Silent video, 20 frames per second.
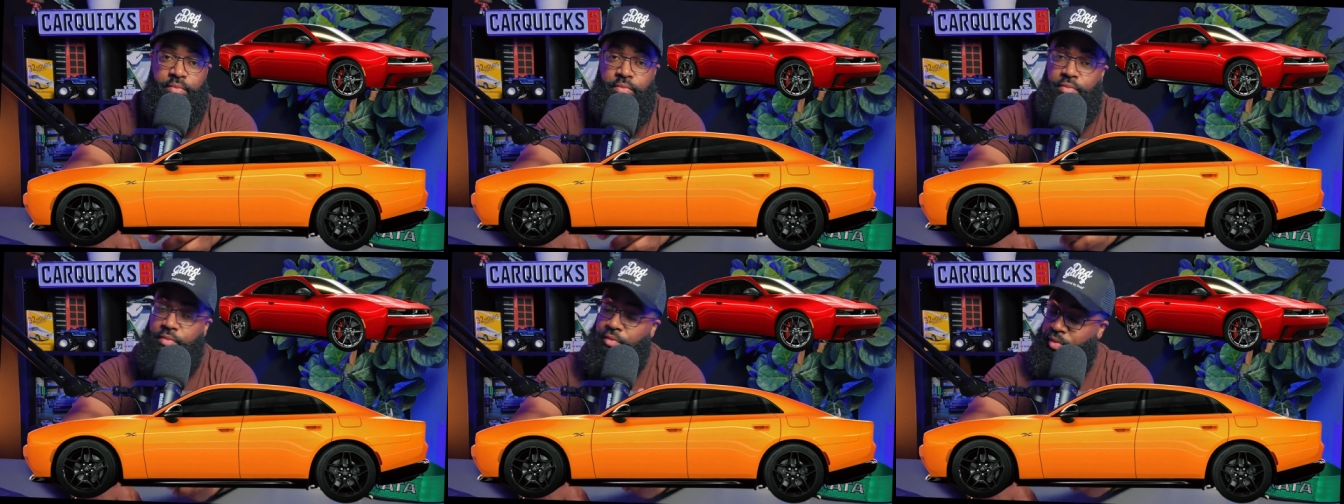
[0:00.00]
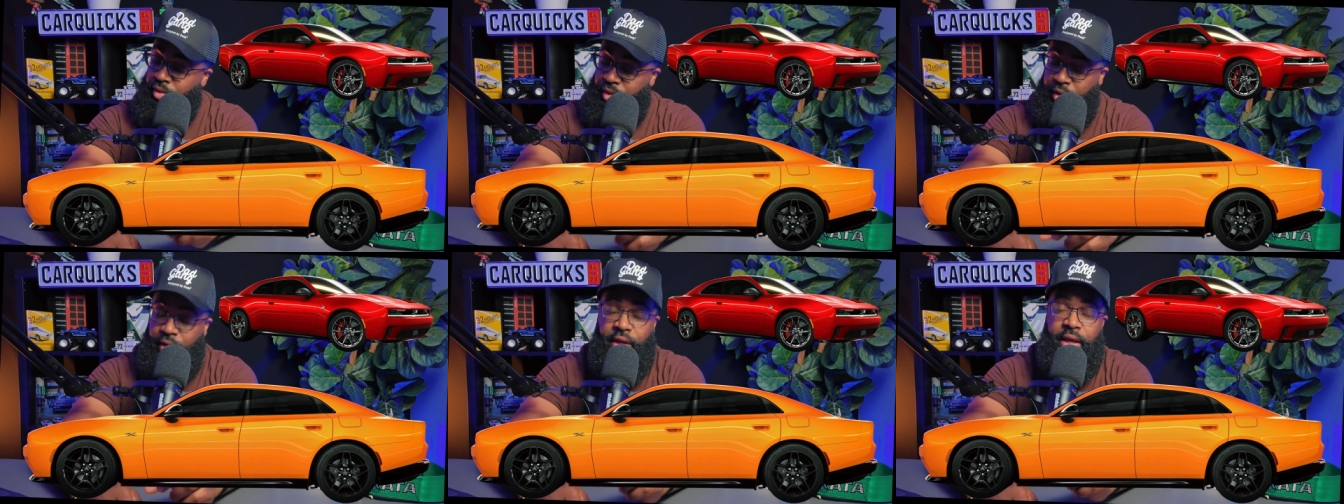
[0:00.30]

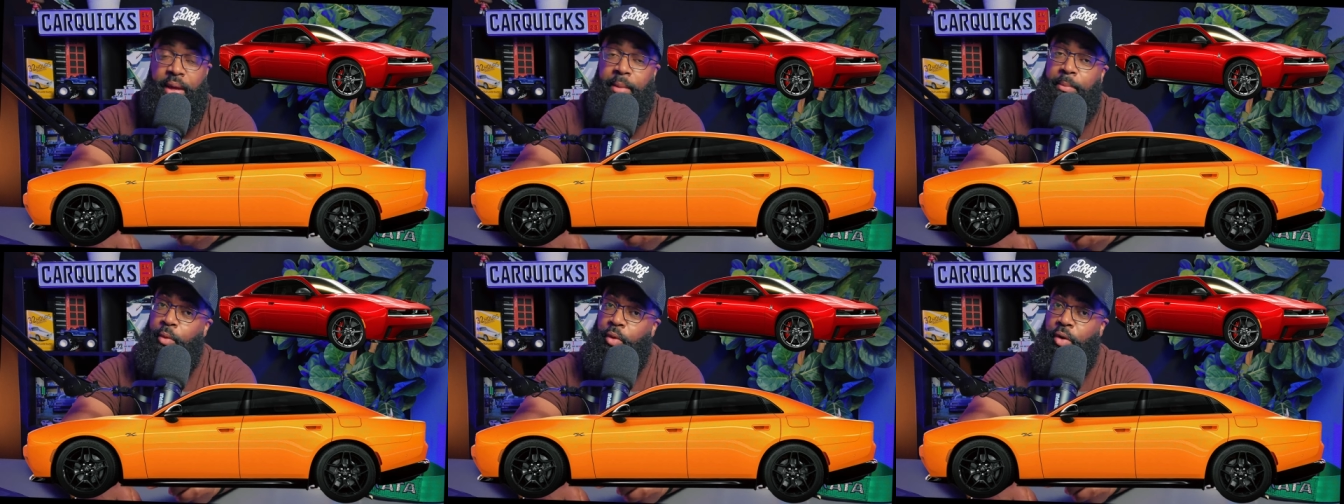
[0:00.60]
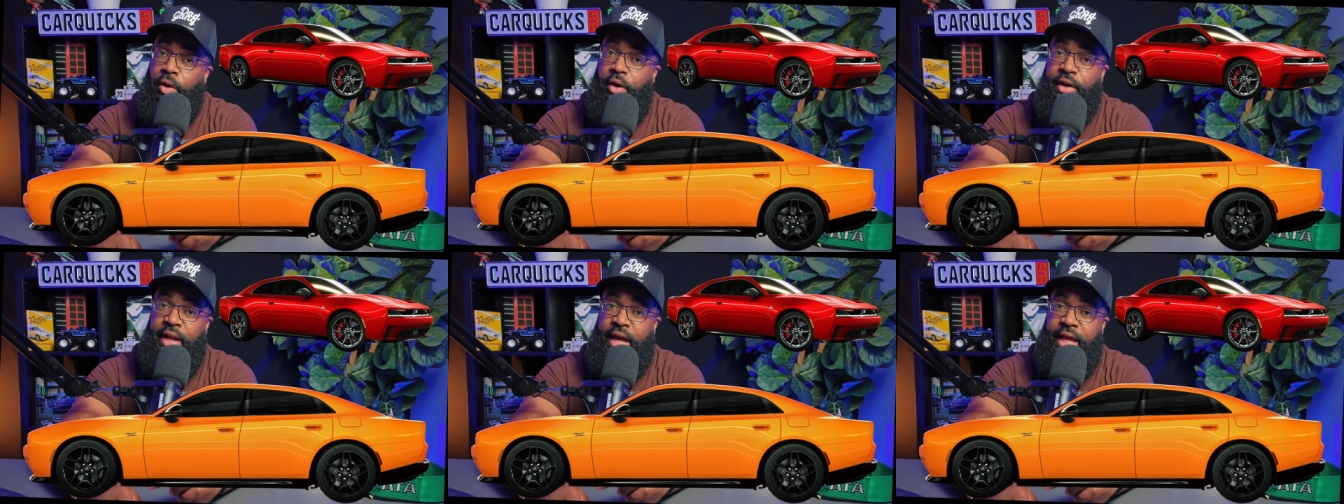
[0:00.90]
We're going to get more
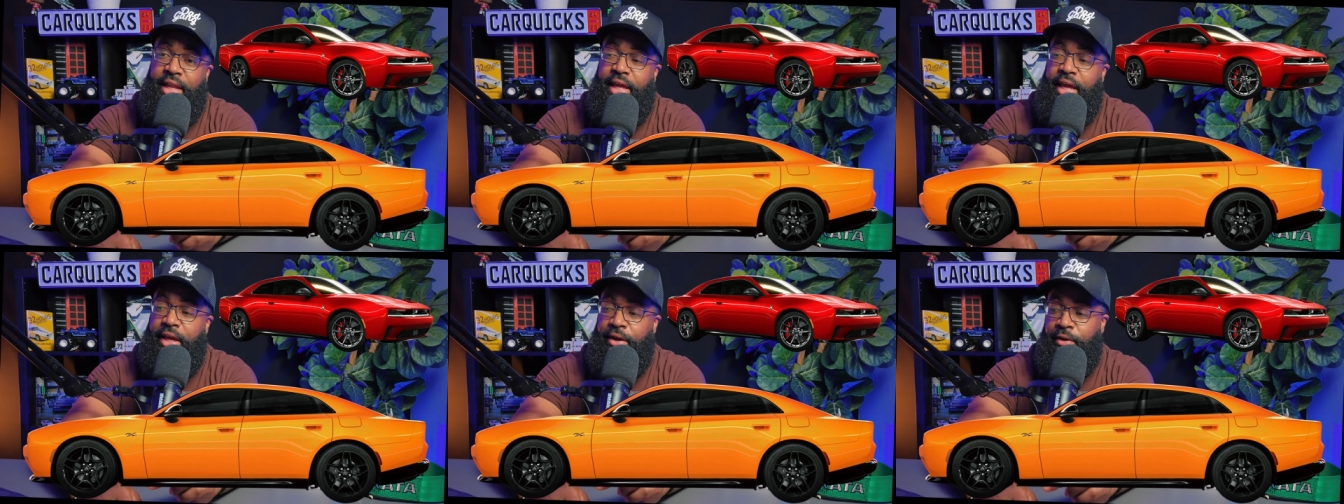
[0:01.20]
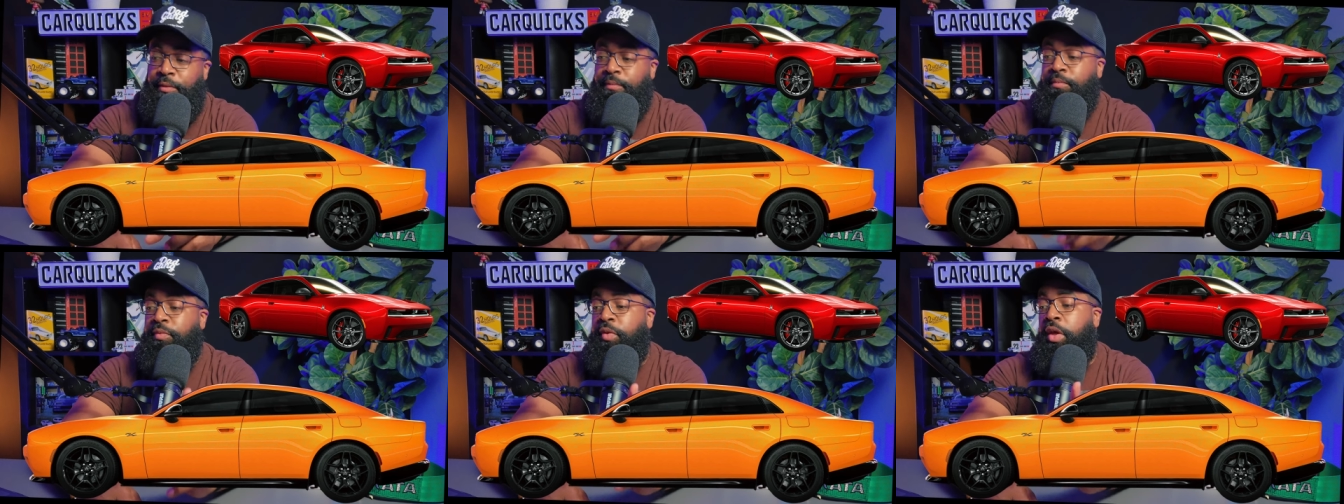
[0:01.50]
on that
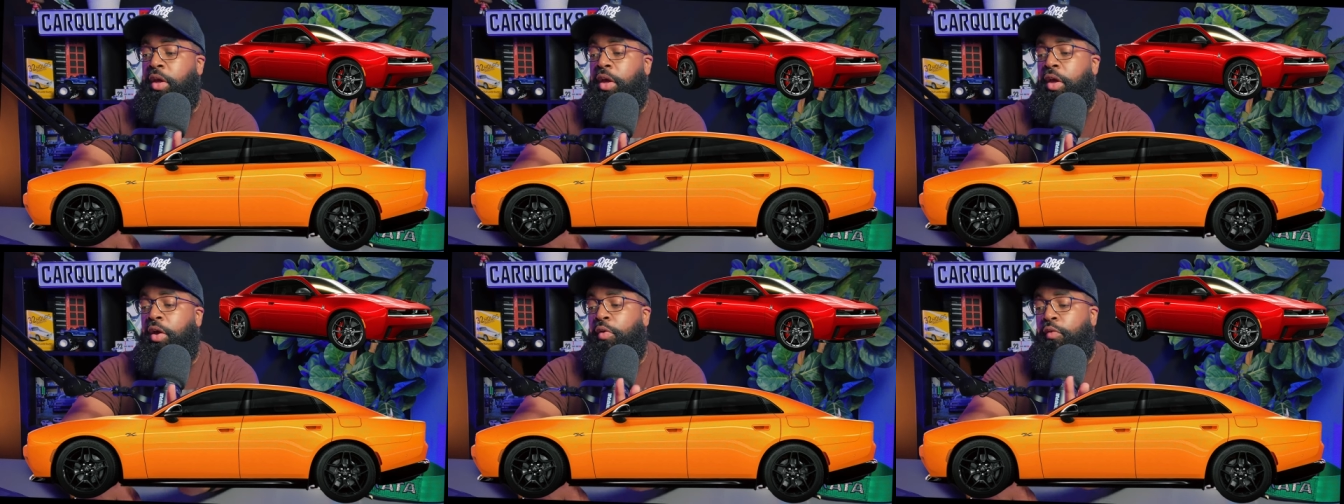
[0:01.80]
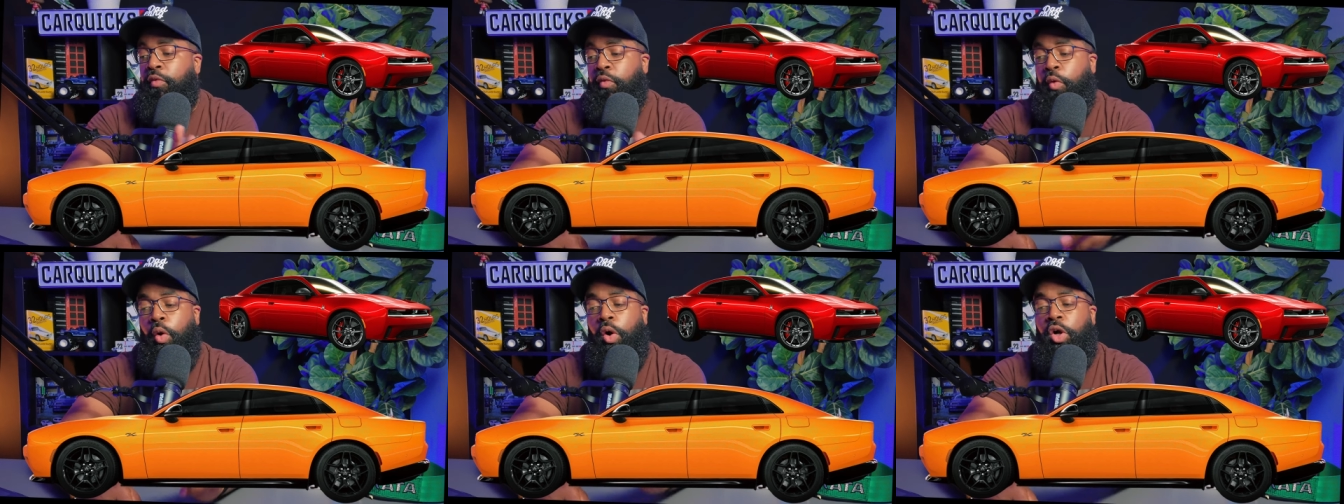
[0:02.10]
later.
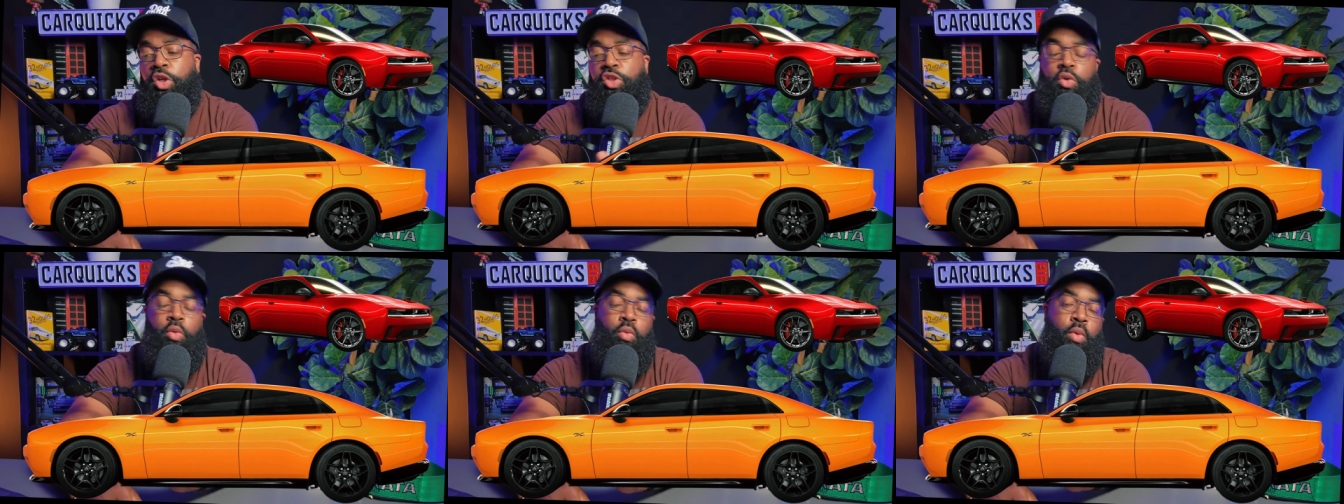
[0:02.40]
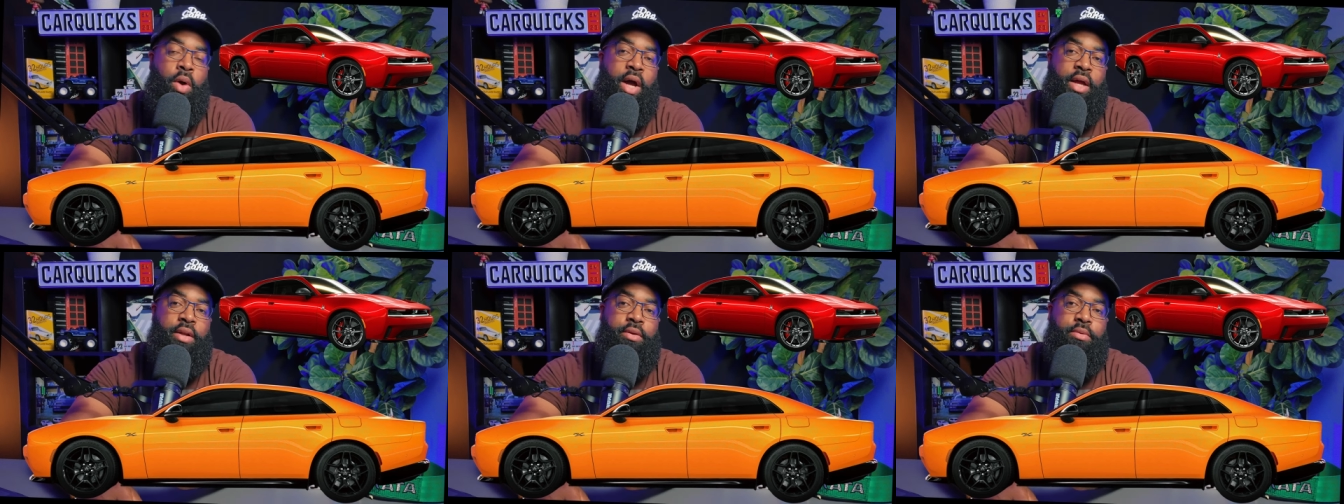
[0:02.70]
four hundred
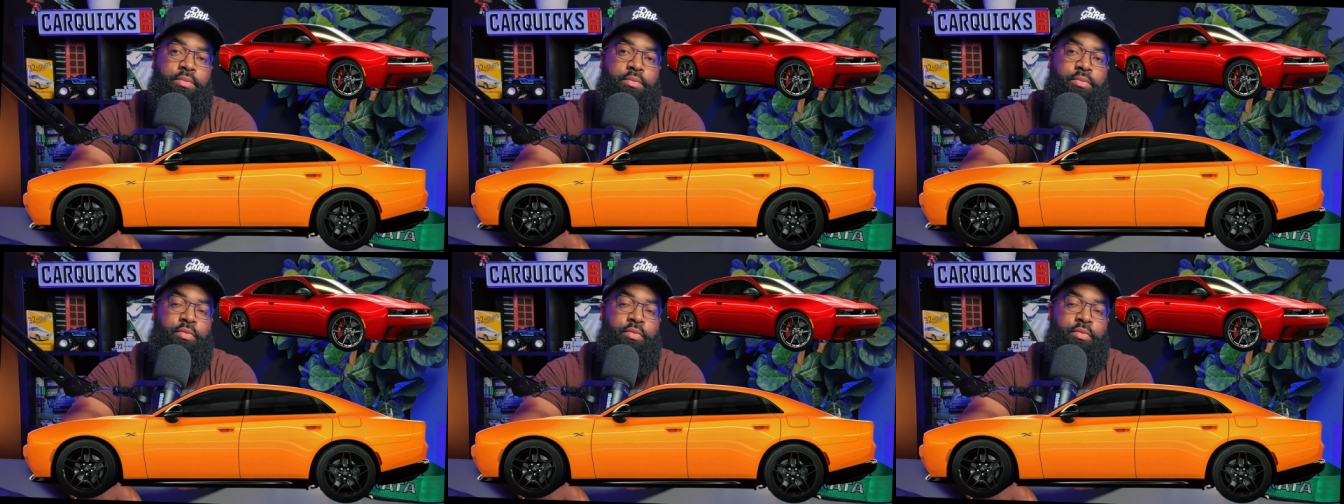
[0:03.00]
watt,